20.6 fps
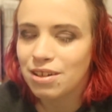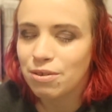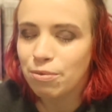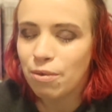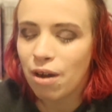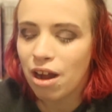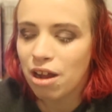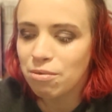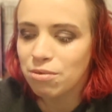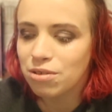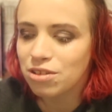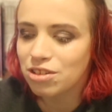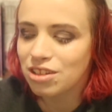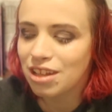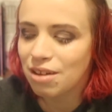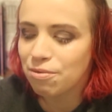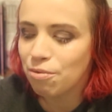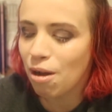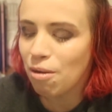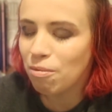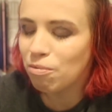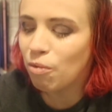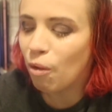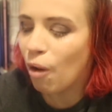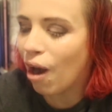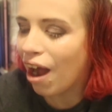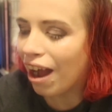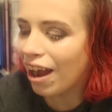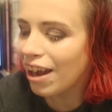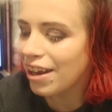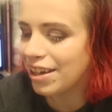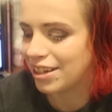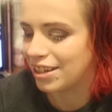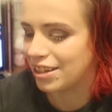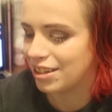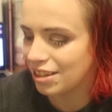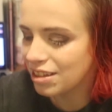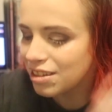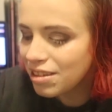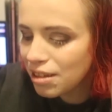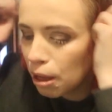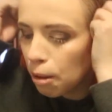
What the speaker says: Why?